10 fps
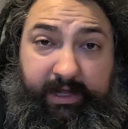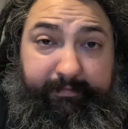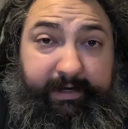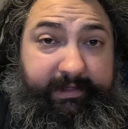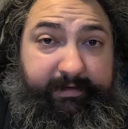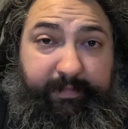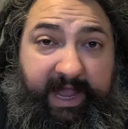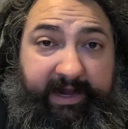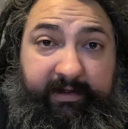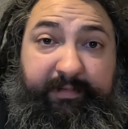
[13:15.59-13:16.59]
I really
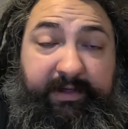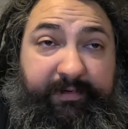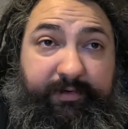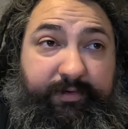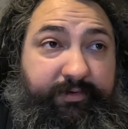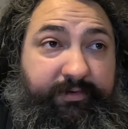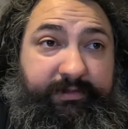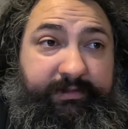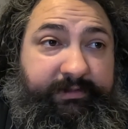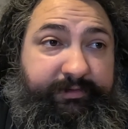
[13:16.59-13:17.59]
admire people who
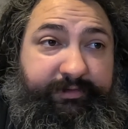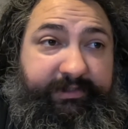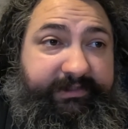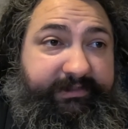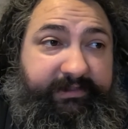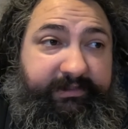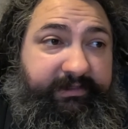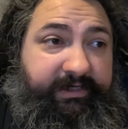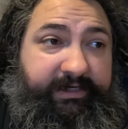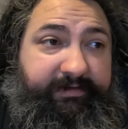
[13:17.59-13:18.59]
just
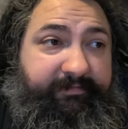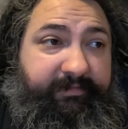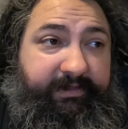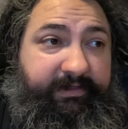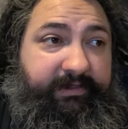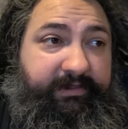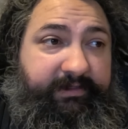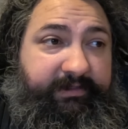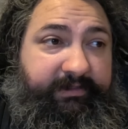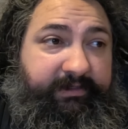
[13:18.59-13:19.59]
kind of
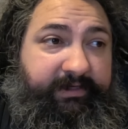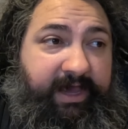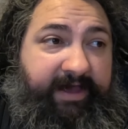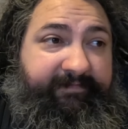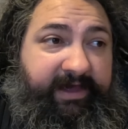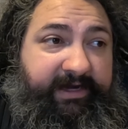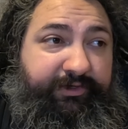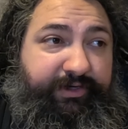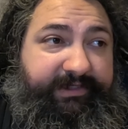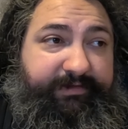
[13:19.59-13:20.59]
have that
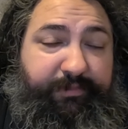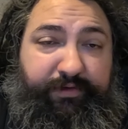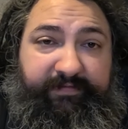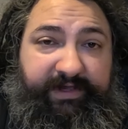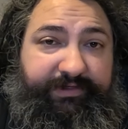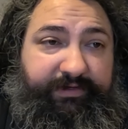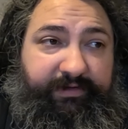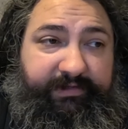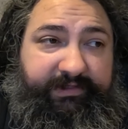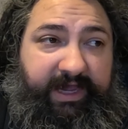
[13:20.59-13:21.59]
intrinsic motivation
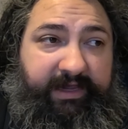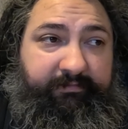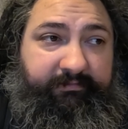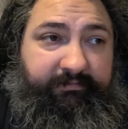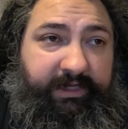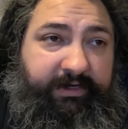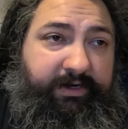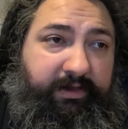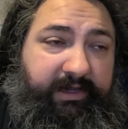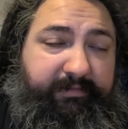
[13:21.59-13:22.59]
all the time. And,
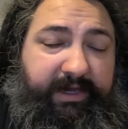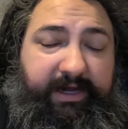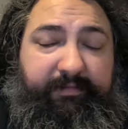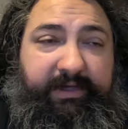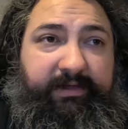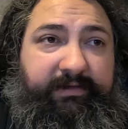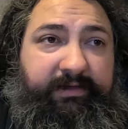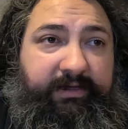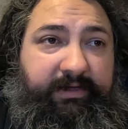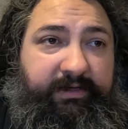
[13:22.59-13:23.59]
might not be
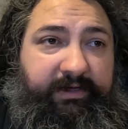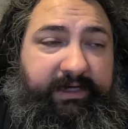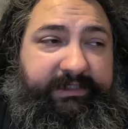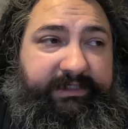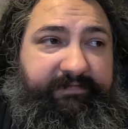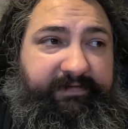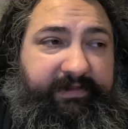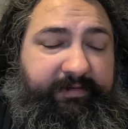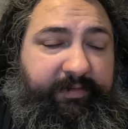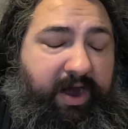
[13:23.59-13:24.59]
as easy for
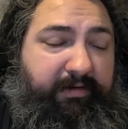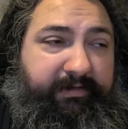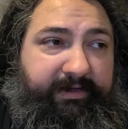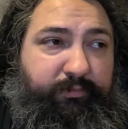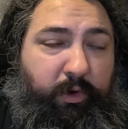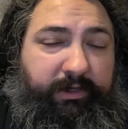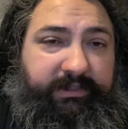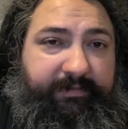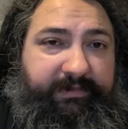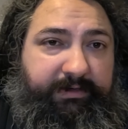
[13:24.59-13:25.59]
them. They probably
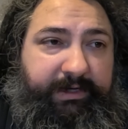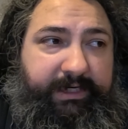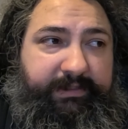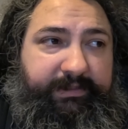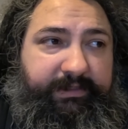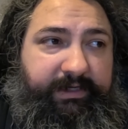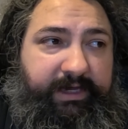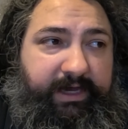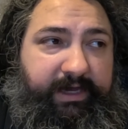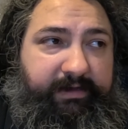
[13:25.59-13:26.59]
worked up to it.
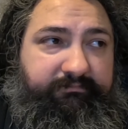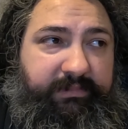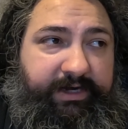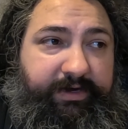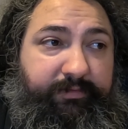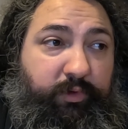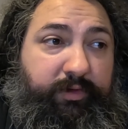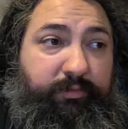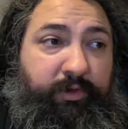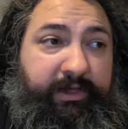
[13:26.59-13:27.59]
I don't
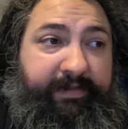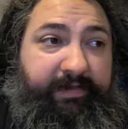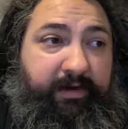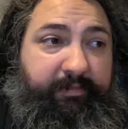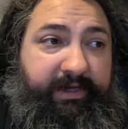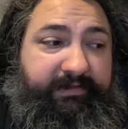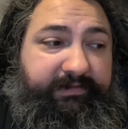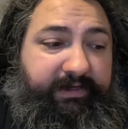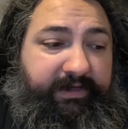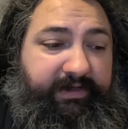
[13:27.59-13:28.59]
know. We'll get there.
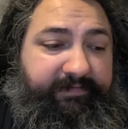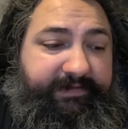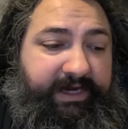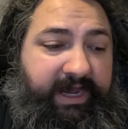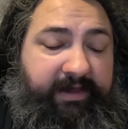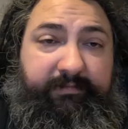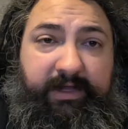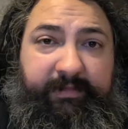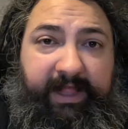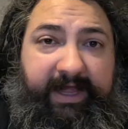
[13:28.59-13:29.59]
But for today,
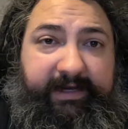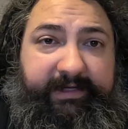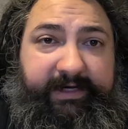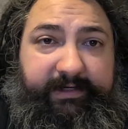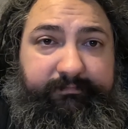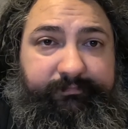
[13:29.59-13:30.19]
I'm glad I did it.